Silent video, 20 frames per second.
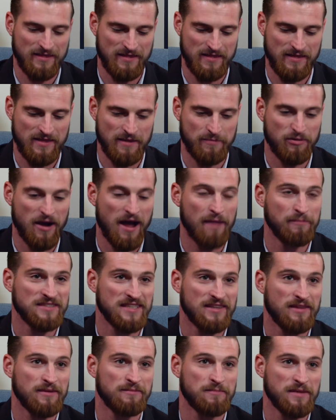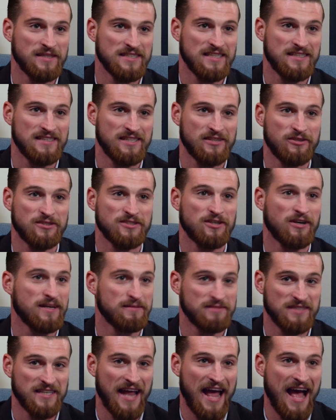problems that the business that you're starting up
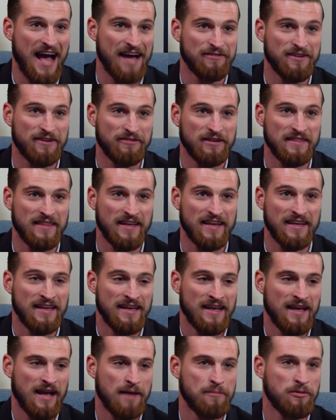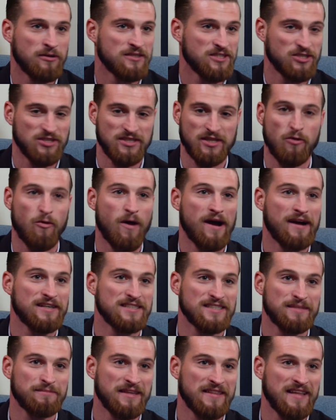is going to have and everything, opposed to just acquiring
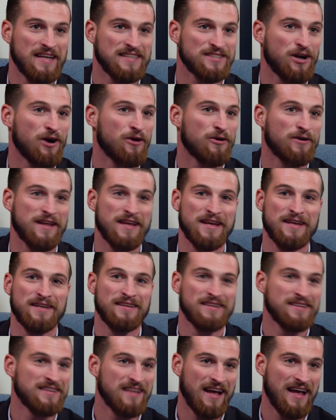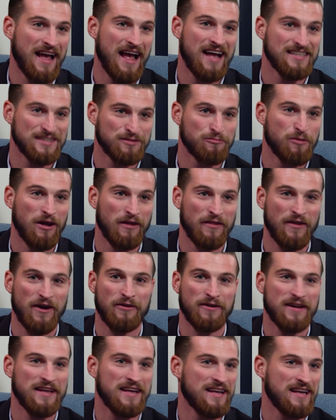something that's already has wealth,
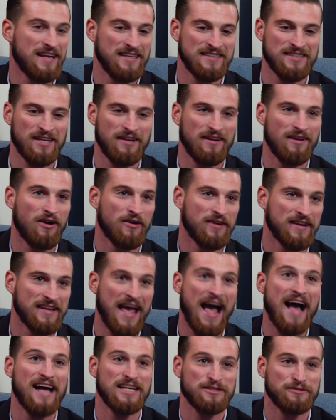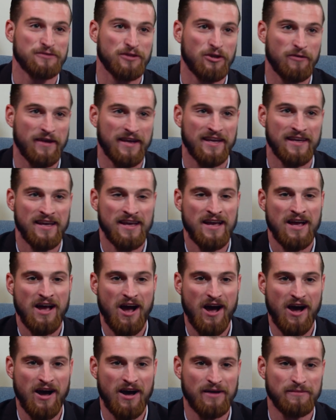already cash flowing.
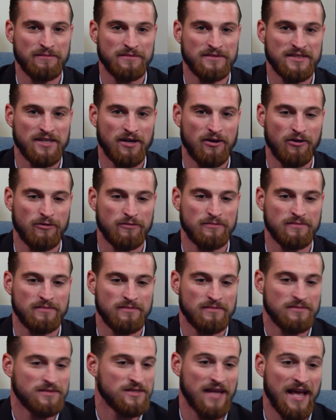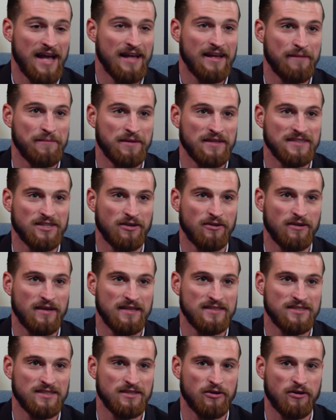So yeah, I mean, so
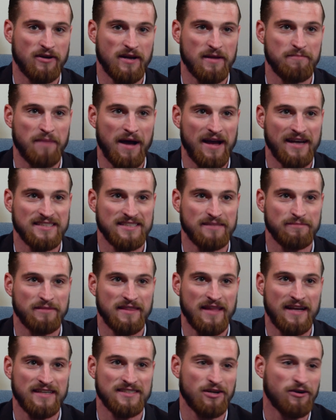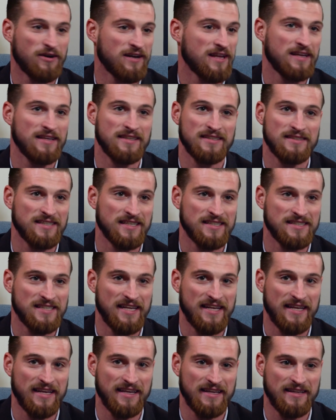it's you're already buying something that's already
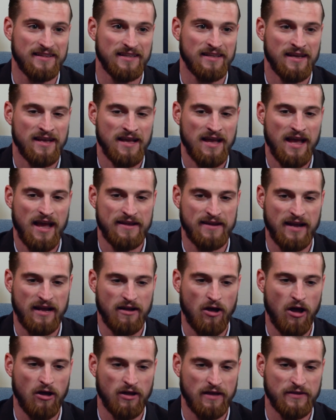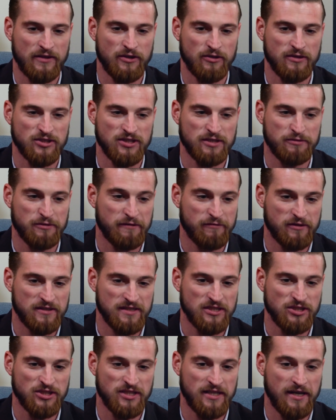succeeding, and now all you have to do is just reverse
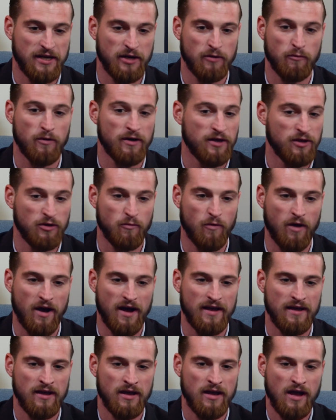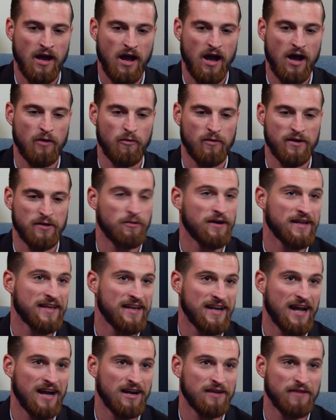engineer what do you want. What do you want to
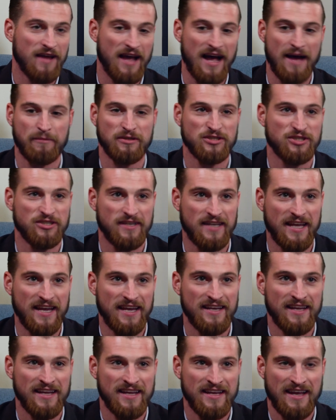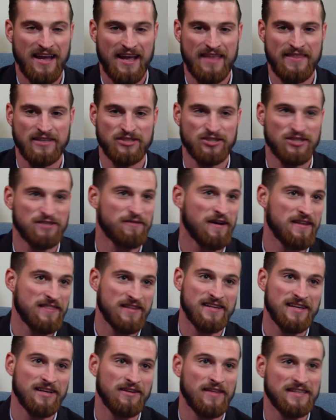get out of it? How much you need? And then just find the
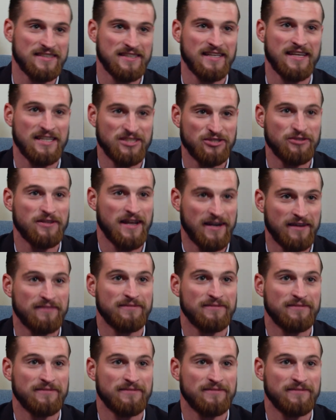deal that's going to get you there.